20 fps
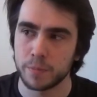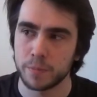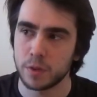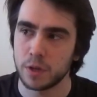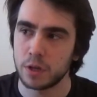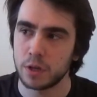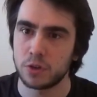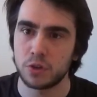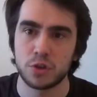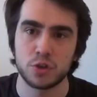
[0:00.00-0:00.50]

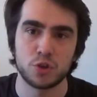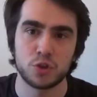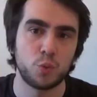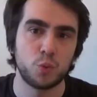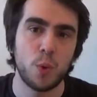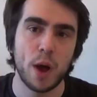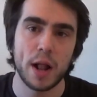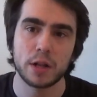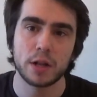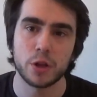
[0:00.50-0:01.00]
It is
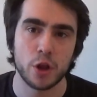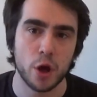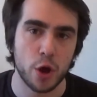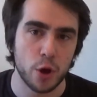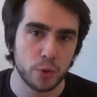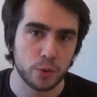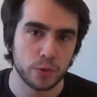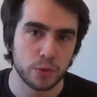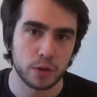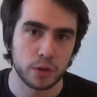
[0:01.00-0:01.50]
well
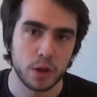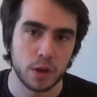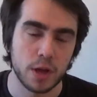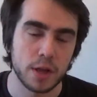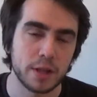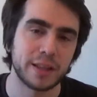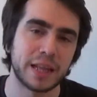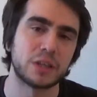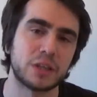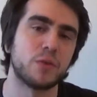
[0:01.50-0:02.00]
known
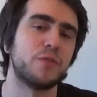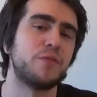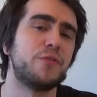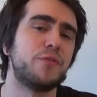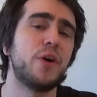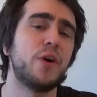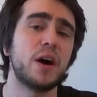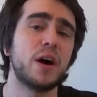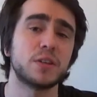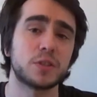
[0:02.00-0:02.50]
that a
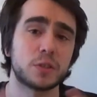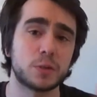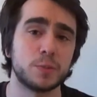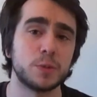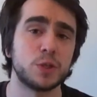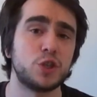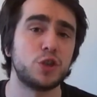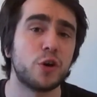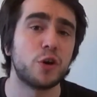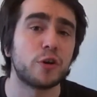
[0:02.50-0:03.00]
vast
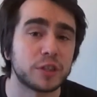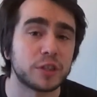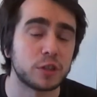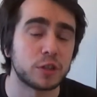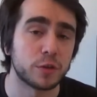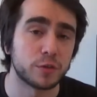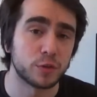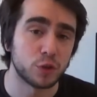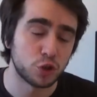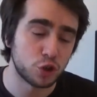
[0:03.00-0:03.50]
majority
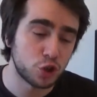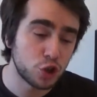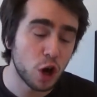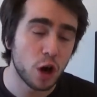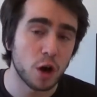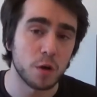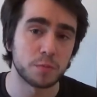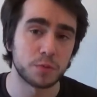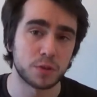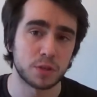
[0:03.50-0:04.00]
of the
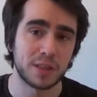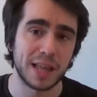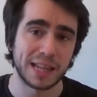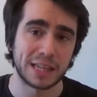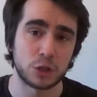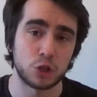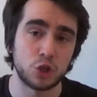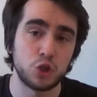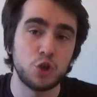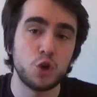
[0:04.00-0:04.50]
jobs that
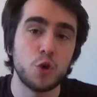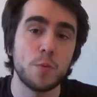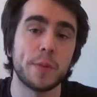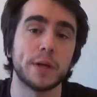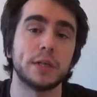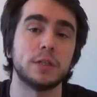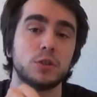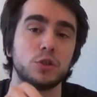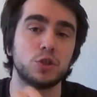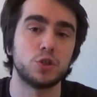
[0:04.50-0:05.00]

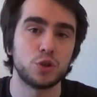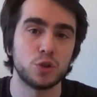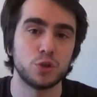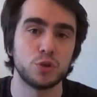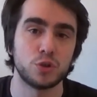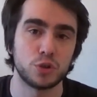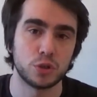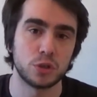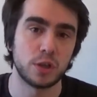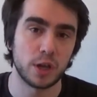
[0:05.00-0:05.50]
humans do
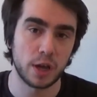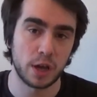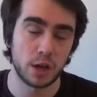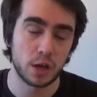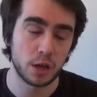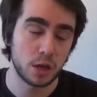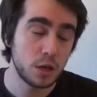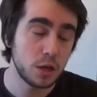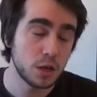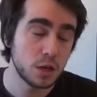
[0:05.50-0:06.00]

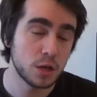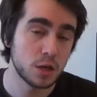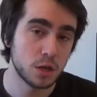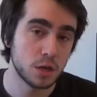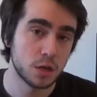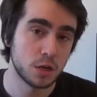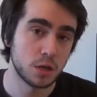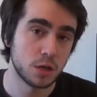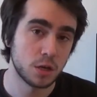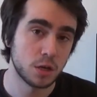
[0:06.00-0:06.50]
today
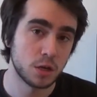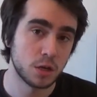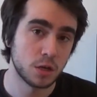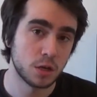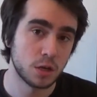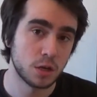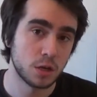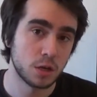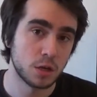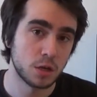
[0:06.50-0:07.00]

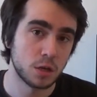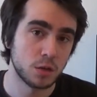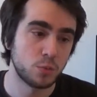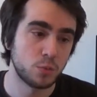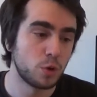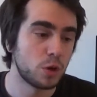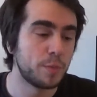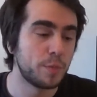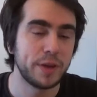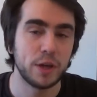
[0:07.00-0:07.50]

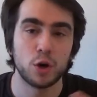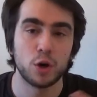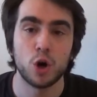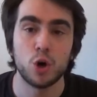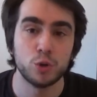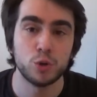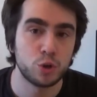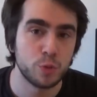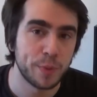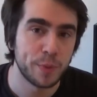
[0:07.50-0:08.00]
will be
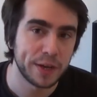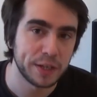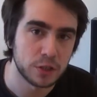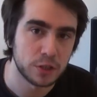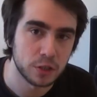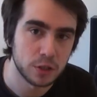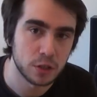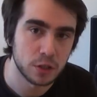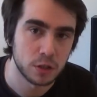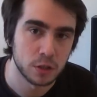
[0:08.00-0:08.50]

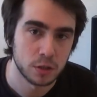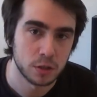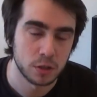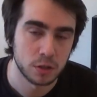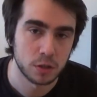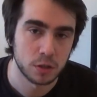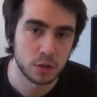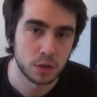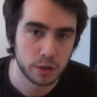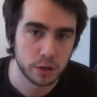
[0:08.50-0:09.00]
automated.
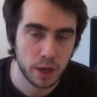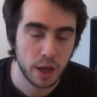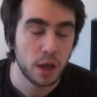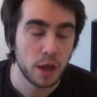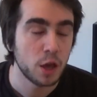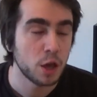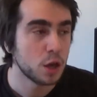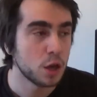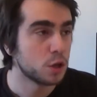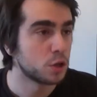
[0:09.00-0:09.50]
Okay,
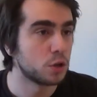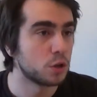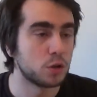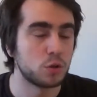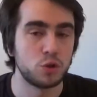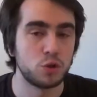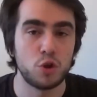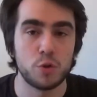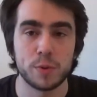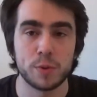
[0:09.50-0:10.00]

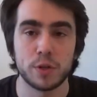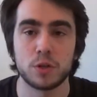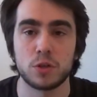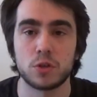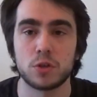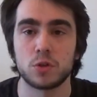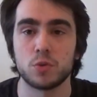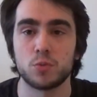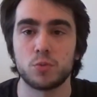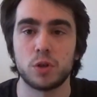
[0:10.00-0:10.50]

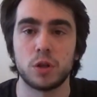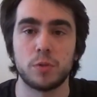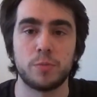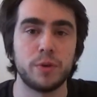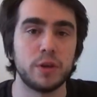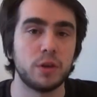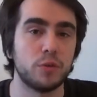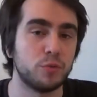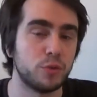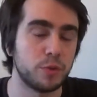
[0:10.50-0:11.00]
humans will
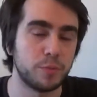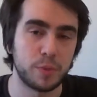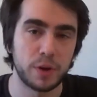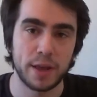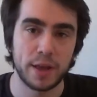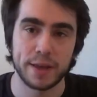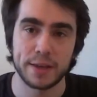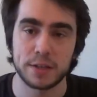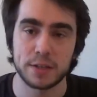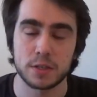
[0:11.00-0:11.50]
be
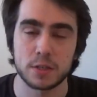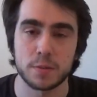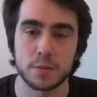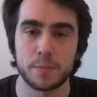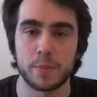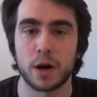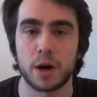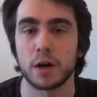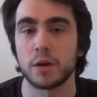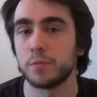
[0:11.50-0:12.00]
replaced
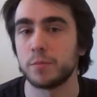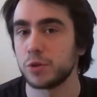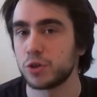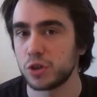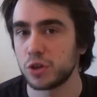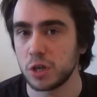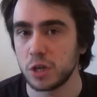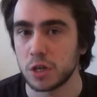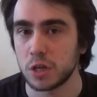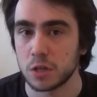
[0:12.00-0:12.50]
by
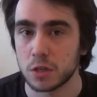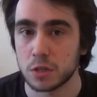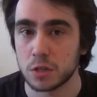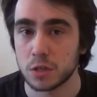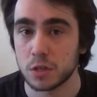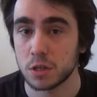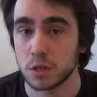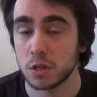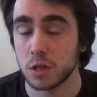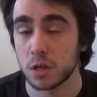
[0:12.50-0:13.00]

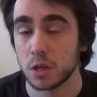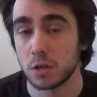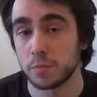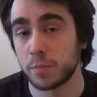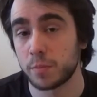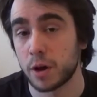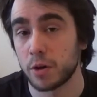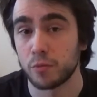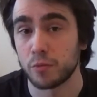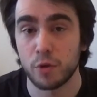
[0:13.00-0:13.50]
machines,
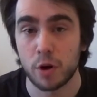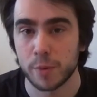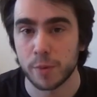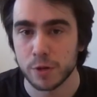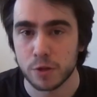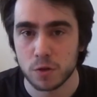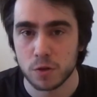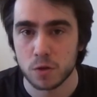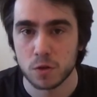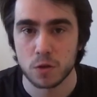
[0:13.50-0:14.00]
by
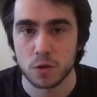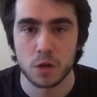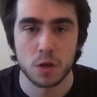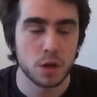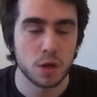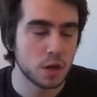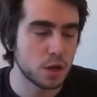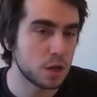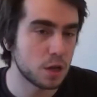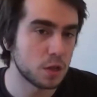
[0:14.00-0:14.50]
robots
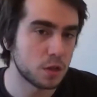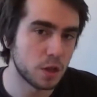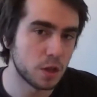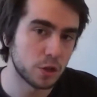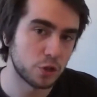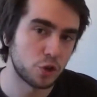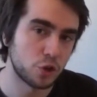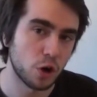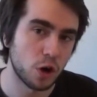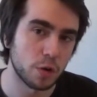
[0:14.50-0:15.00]
in their
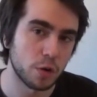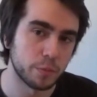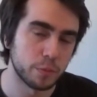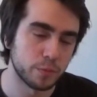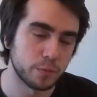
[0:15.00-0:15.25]
job.